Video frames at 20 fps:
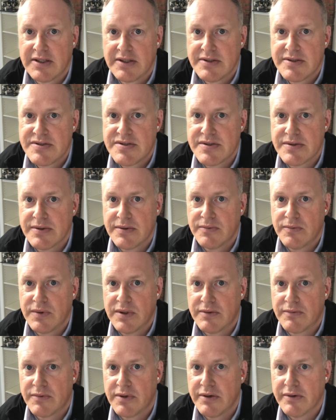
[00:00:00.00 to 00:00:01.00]
So
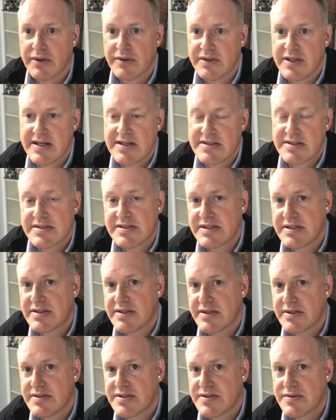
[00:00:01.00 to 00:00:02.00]
what Rogo does is he
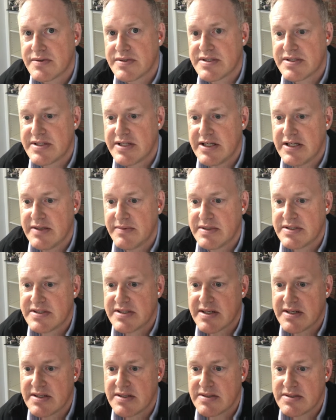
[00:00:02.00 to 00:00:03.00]
turns to his team and
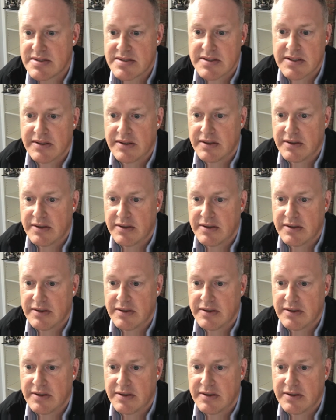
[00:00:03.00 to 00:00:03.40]
says,